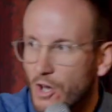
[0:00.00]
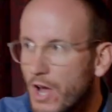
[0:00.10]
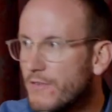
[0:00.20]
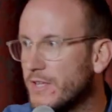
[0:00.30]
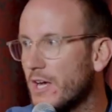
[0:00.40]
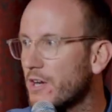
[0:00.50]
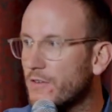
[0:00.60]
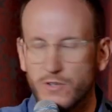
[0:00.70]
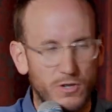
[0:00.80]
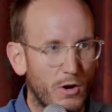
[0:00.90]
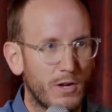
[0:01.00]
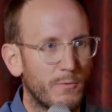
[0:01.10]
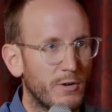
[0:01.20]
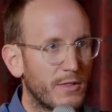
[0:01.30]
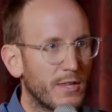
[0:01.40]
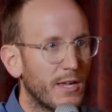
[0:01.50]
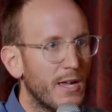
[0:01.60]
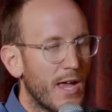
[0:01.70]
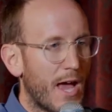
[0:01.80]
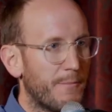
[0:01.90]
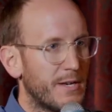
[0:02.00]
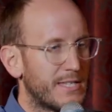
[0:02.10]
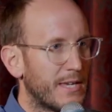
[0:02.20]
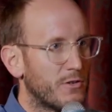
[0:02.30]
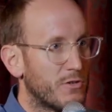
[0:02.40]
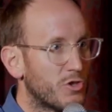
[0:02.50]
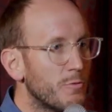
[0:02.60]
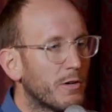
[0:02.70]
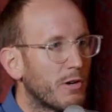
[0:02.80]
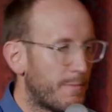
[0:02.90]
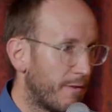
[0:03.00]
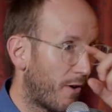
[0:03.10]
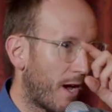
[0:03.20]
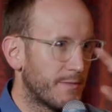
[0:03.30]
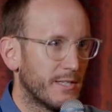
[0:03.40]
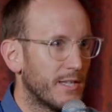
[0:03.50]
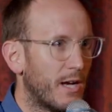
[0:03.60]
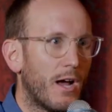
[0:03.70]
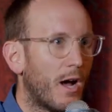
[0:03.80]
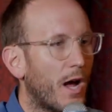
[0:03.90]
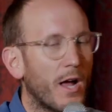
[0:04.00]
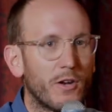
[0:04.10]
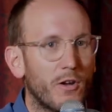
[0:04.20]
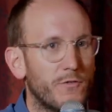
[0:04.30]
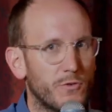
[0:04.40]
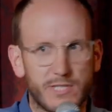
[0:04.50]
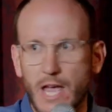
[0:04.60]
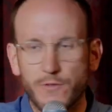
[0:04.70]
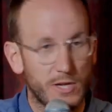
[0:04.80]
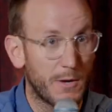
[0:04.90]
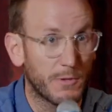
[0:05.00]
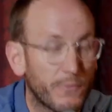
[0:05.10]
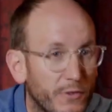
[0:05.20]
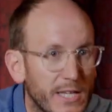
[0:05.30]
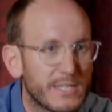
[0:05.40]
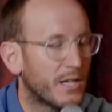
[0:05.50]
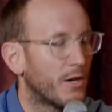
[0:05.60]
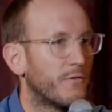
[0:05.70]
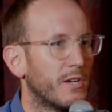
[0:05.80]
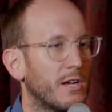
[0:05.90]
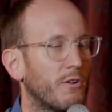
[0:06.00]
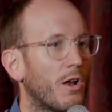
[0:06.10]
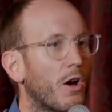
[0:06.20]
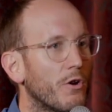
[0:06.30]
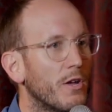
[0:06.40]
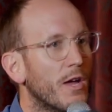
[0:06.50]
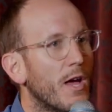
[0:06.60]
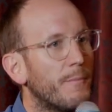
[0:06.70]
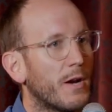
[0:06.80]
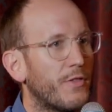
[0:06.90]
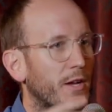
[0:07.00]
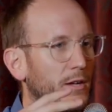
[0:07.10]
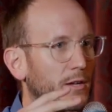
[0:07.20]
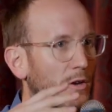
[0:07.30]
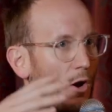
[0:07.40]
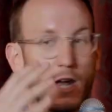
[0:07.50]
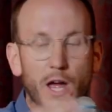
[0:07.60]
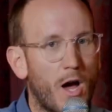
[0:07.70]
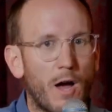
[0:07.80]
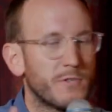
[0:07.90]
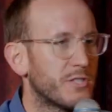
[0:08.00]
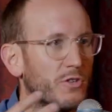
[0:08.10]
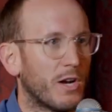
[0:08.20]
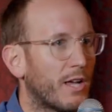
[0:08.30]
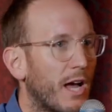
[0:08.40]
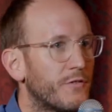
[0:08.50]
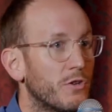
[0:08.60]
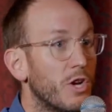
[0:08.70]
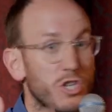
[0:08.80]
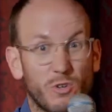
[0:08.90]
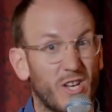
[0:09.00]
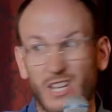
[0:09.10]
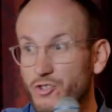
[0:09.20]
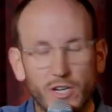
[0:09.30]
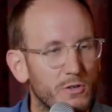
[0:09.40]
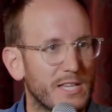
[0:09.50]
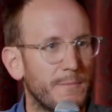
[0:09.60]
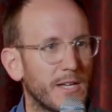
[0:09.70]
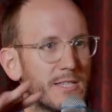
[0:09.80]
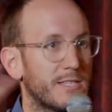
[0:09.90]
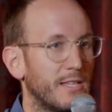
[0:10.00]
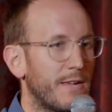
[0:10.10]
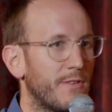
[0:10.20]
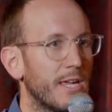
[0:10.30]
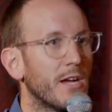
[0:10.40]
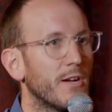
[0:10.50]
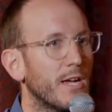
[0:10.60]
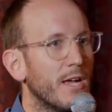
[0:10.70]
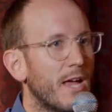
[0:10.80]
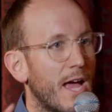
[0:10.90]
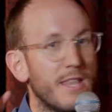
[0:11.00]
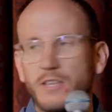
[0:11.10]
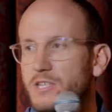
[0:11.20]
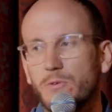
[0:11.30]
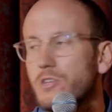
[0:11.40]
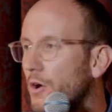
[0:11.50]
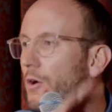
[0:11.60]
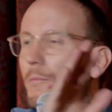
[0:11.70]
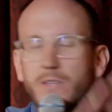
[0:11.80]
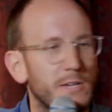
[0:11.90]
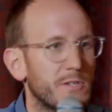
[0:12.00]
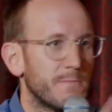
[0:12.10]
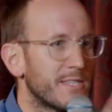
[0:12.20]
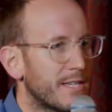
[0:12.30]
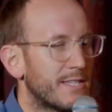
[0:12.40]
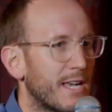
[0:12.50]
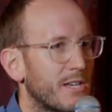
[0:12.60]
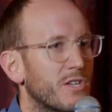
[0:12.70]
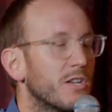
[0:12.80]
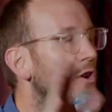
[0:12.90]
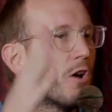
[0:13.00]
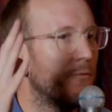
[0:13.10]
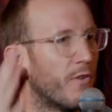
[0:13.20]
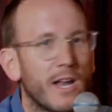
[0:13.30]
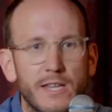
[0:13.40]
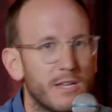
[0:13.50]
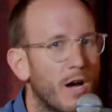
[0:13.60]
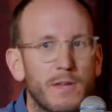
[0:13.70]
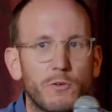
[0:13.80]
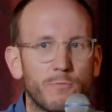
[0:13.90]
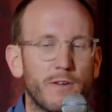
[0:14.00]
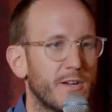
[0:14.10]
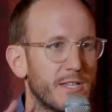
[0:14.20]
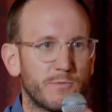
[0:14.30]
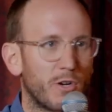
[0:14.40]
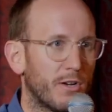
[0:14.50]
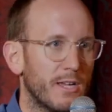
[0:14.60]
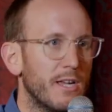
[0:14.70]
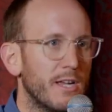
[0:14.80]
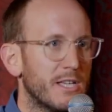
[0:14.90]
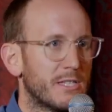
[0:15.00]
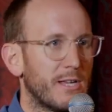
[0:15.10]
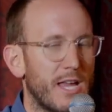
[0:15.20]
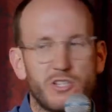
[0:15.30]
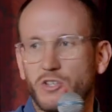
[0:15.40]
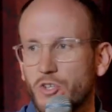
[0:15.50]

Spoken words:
a guy over there. I don't know if you know him or anything, but he's giving you super creepy vibes. And, I don't know if you're safe. You're here with friends. I don't know if you're here alone. But I think, you know, I'm just trying to look after you. Do you want to go get a drink or something and just leave the area? And she, you know, obviously it was a misunderstanding. She's like, no, I'm fine. I'm here with all my friends. I'm totally sweet. And she